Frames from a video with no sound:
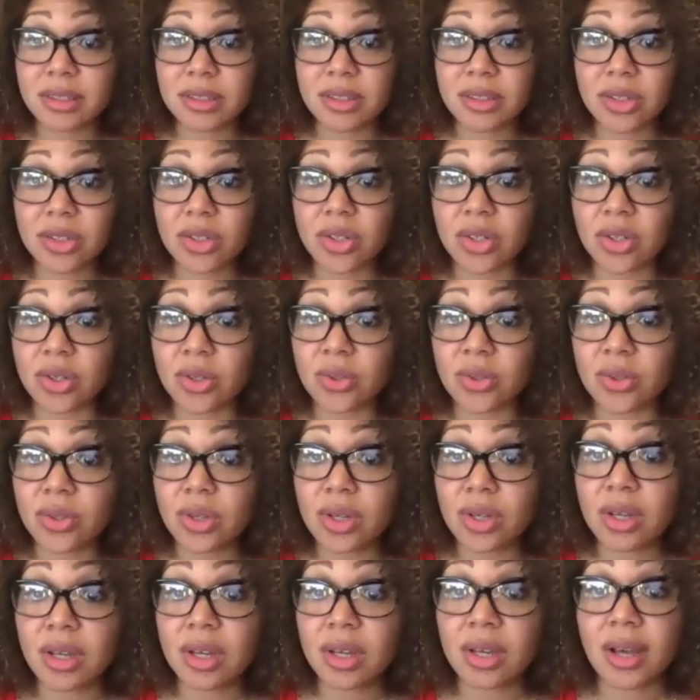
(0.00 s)
you know.
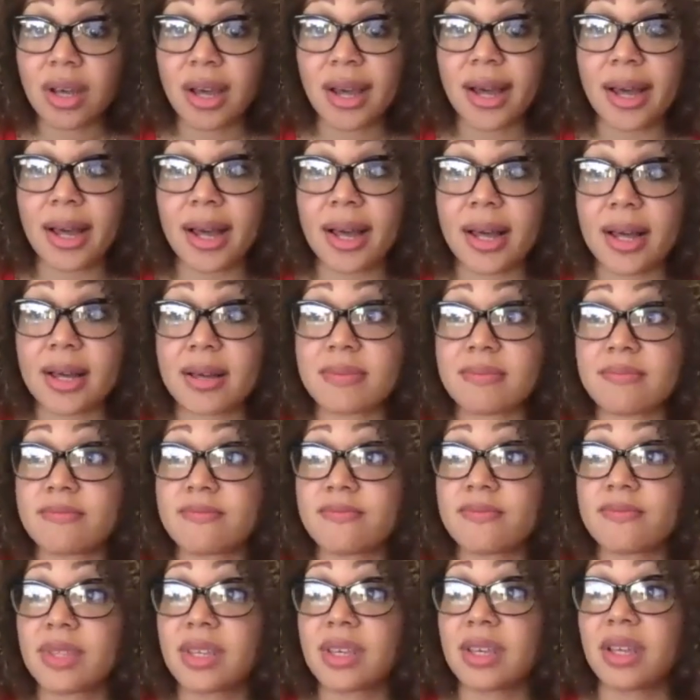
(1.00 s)

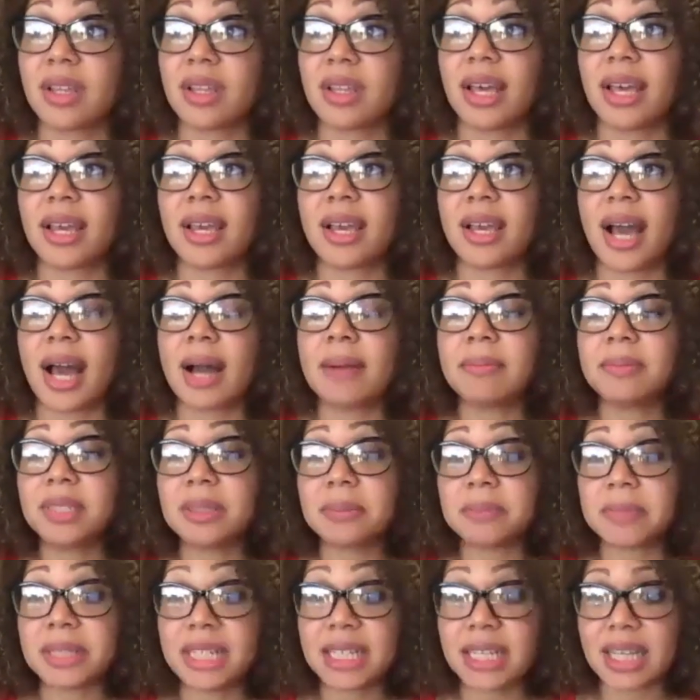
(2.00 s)
Um, like I'm
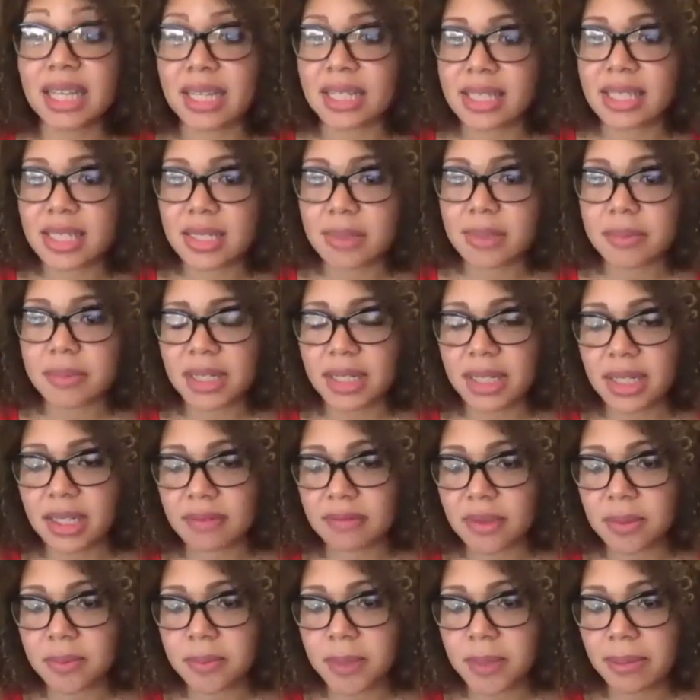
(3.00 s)
Dominican in the
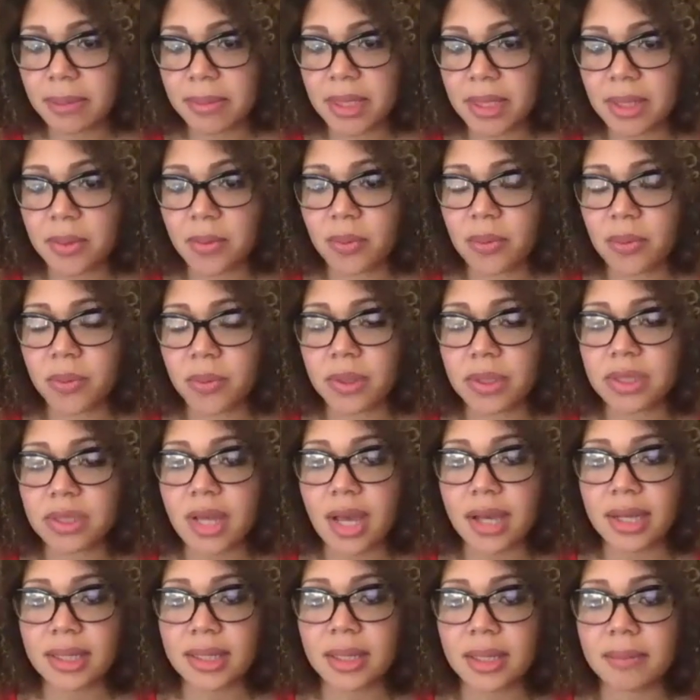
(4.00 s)
Dominican Republic when we are
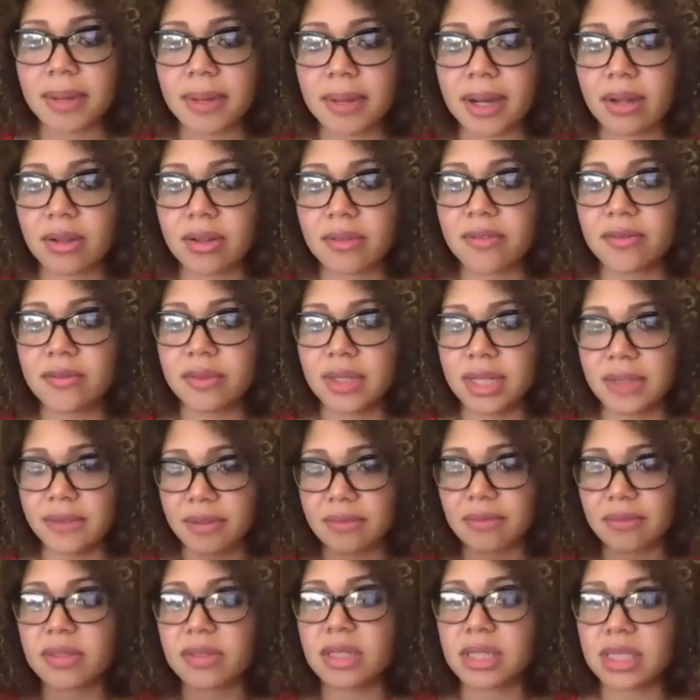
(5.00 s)
talking about
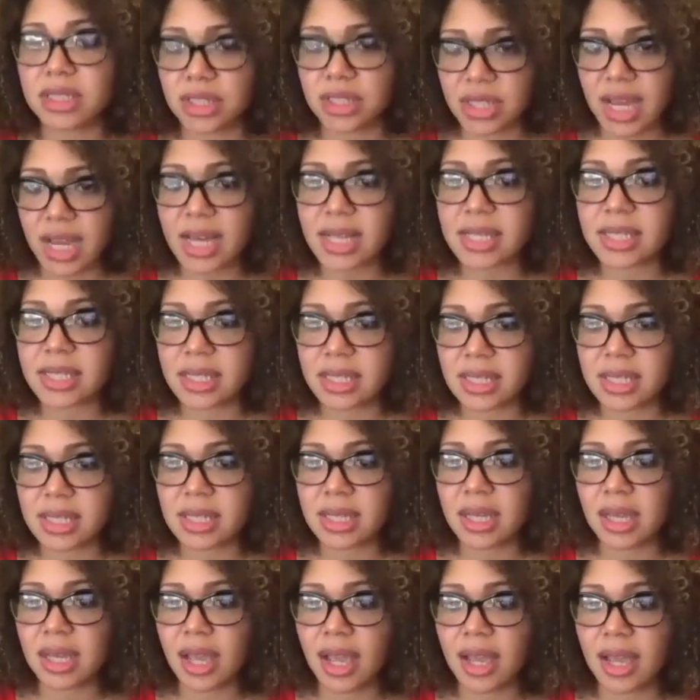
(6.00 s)
leaving
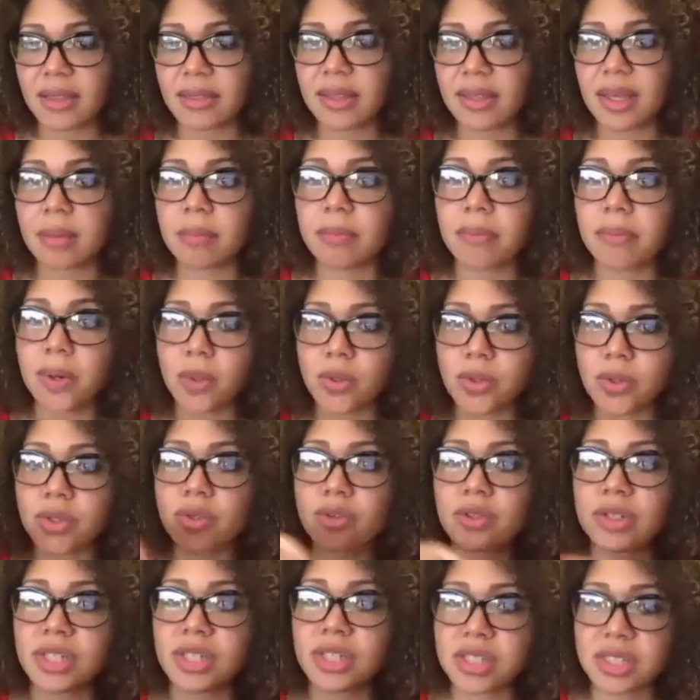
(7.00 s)
religiosity and the imposed
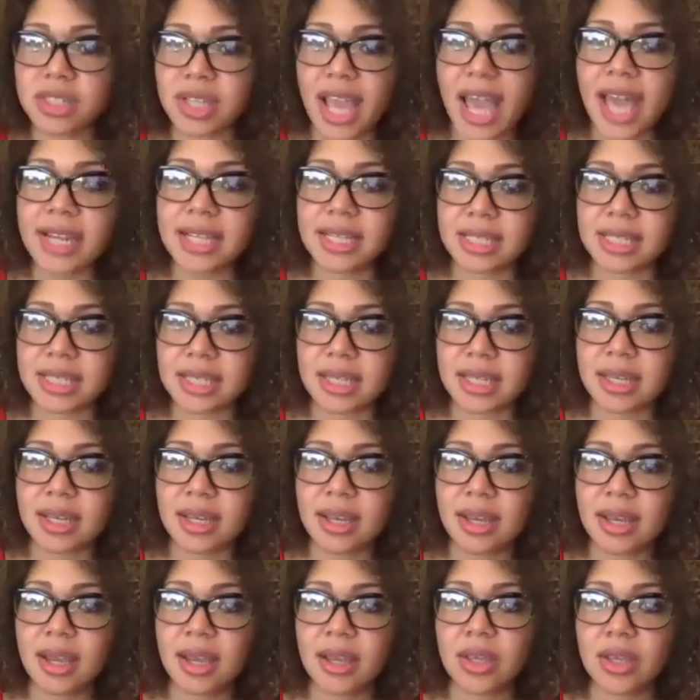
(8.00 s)
Christianity.
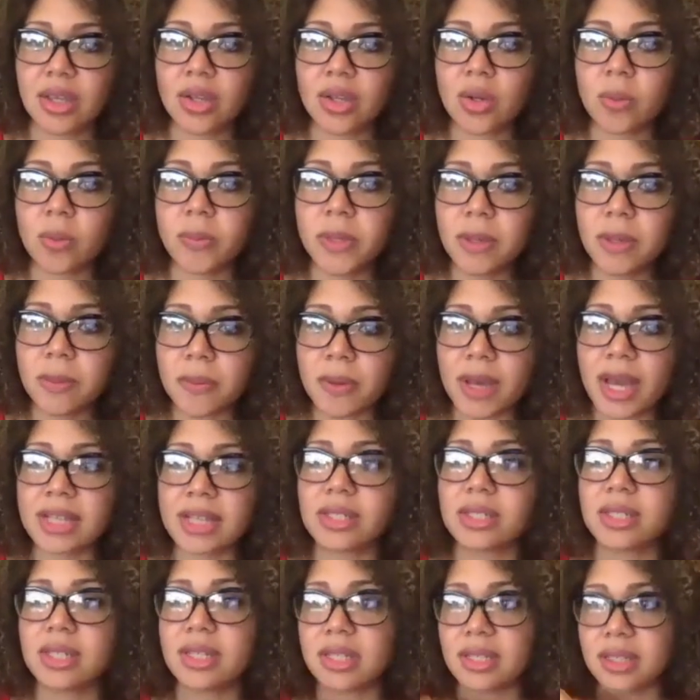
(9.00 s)
You know, people
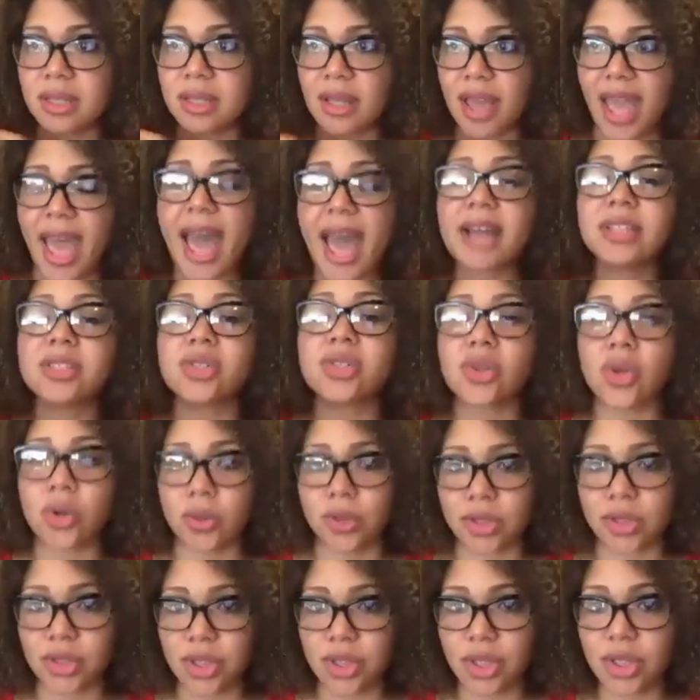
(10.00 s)
actually had to go
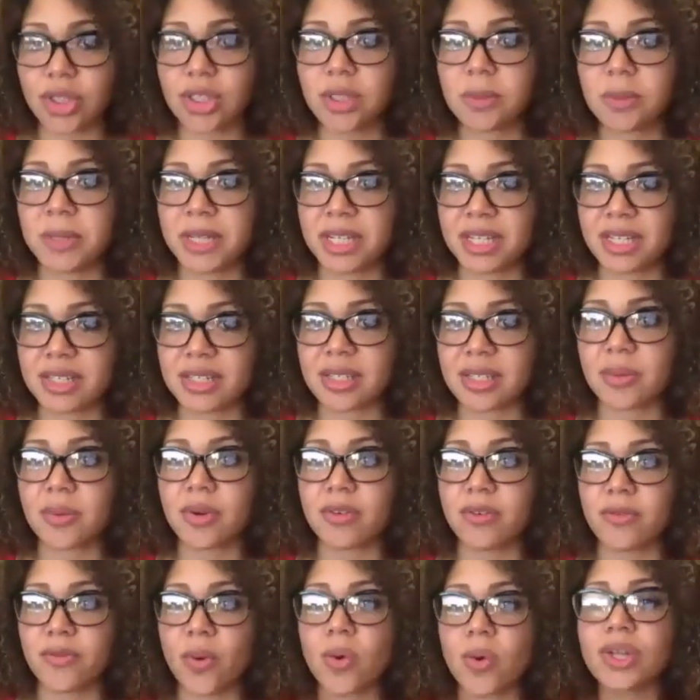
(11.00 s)
to church because they
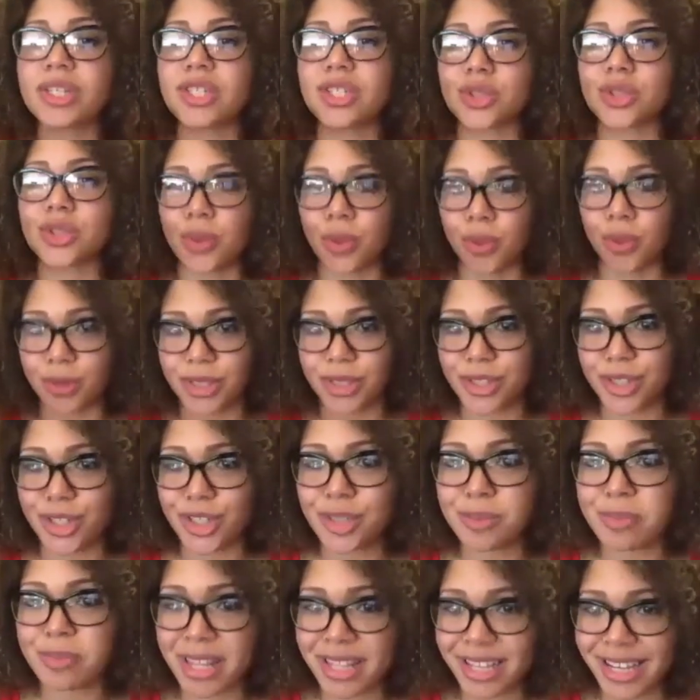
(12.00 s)
were forced to go to
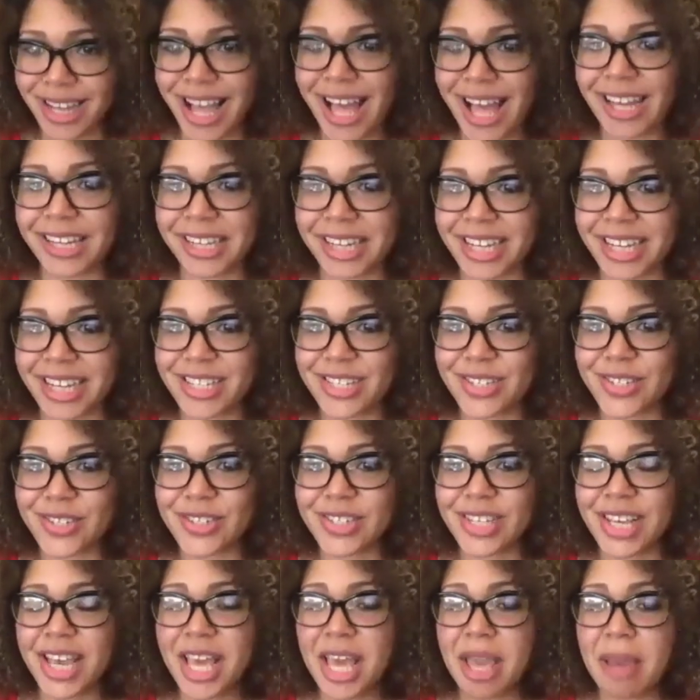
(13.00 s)
church by the
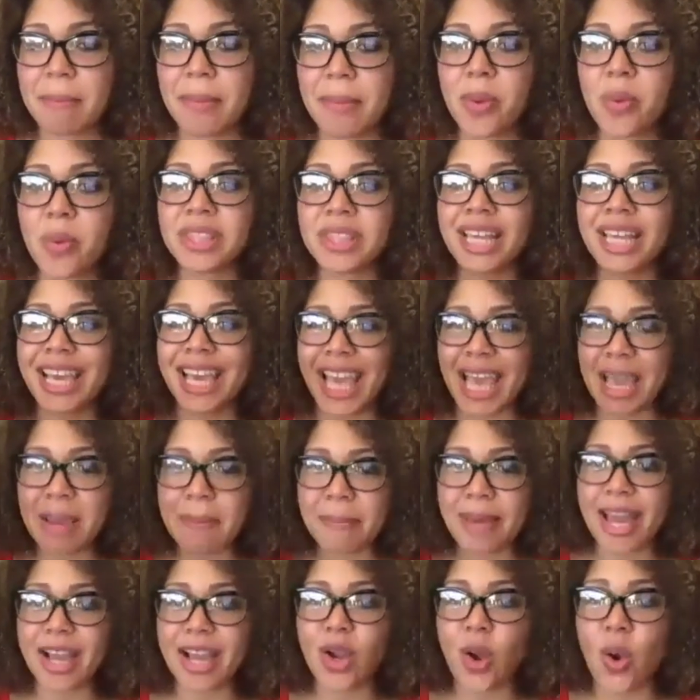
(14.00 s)
colonizers. But when they
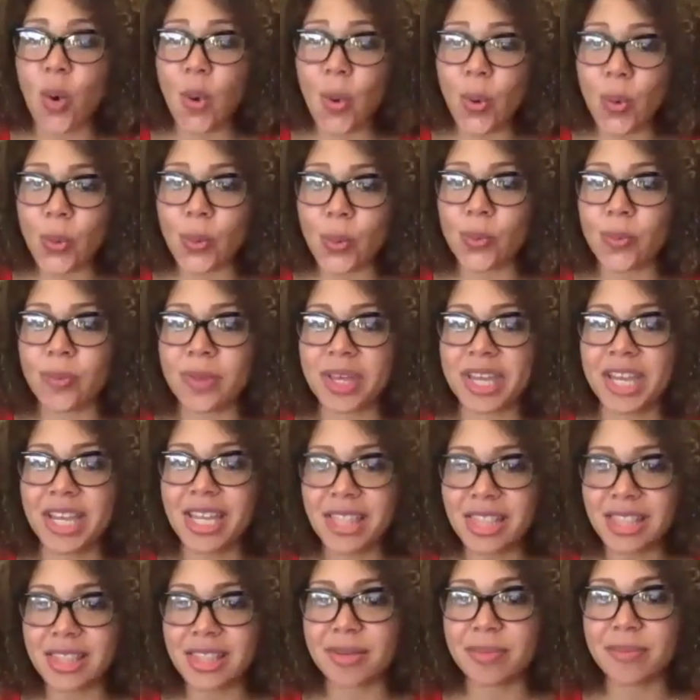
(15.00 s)
came back home
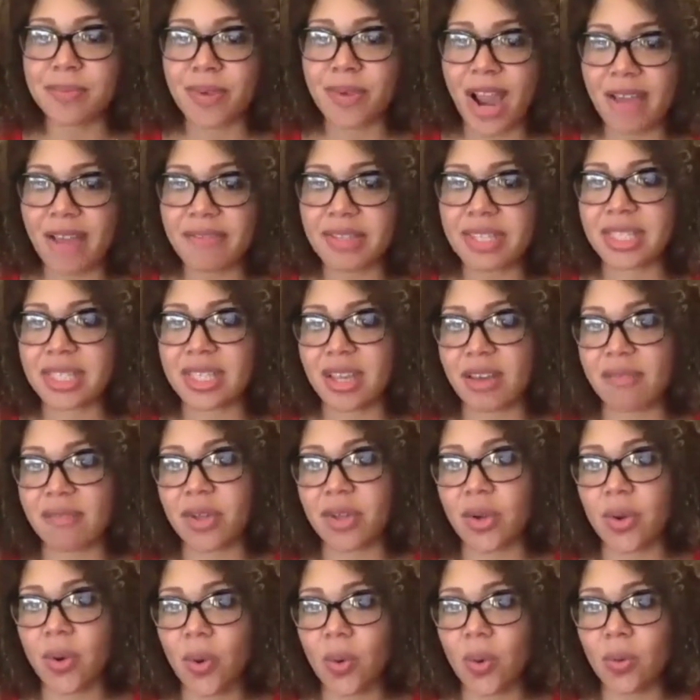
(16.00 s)
in the privacy of
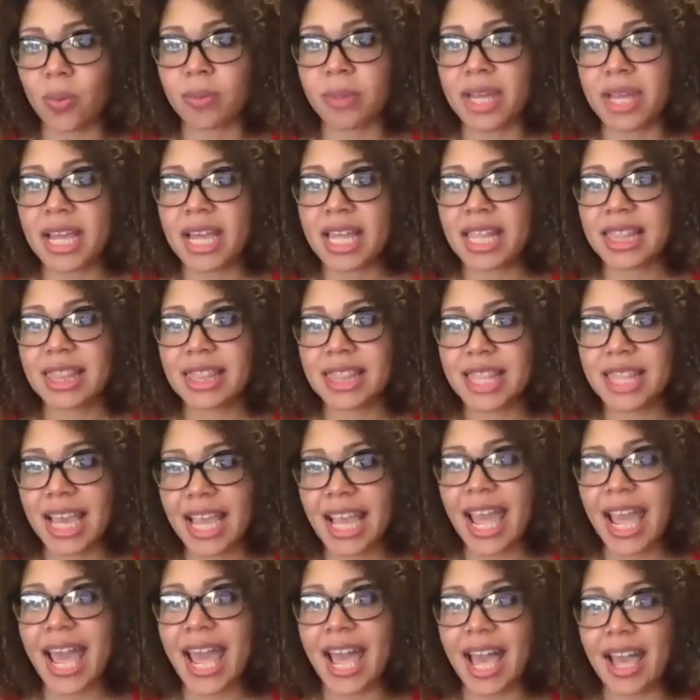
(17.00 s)
their home,
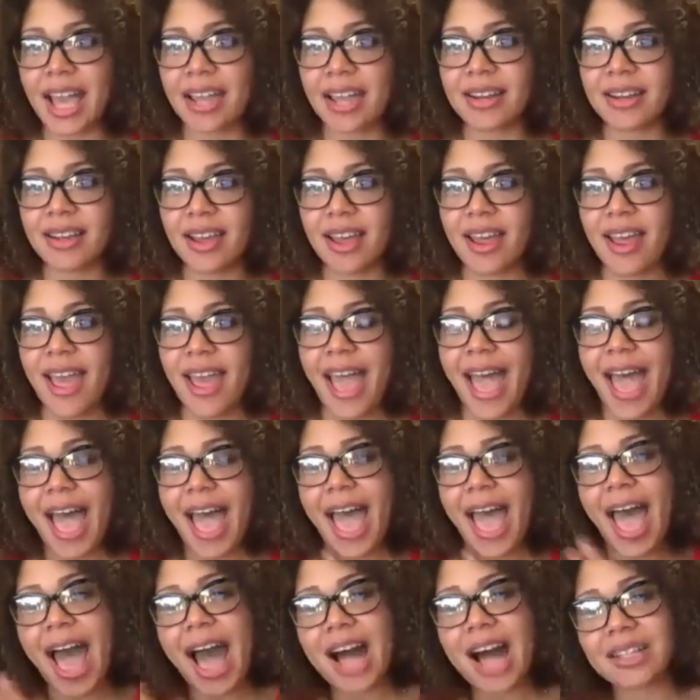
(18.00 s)
they had
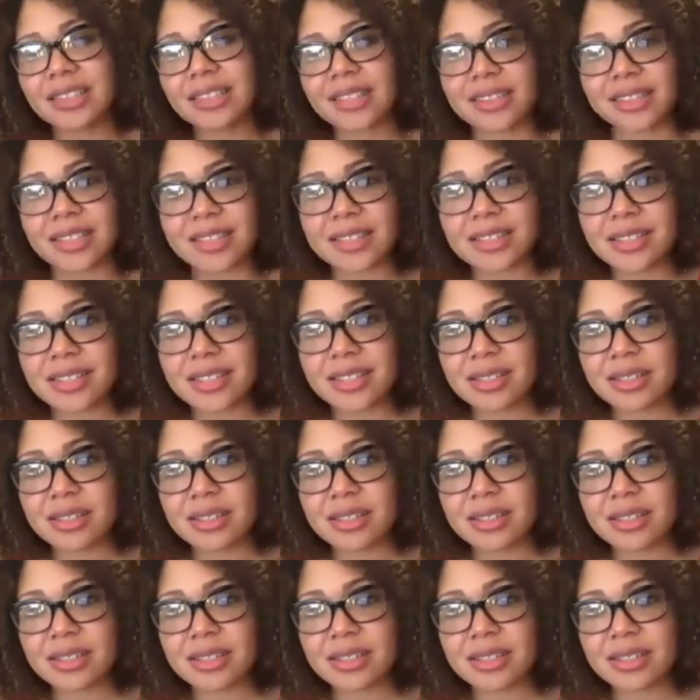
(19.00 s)
altars